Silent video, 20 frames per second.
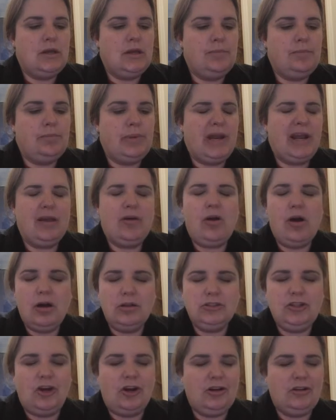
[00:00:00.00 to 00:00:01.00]
but I
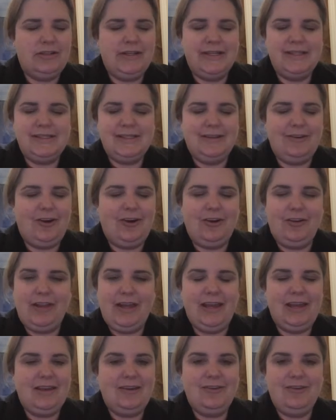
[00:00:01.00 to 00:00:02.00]
called Carl and I said, Carl,
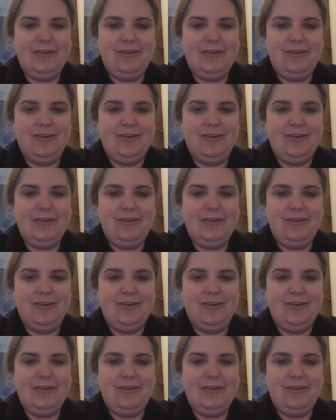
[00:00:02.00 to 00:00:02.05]
like,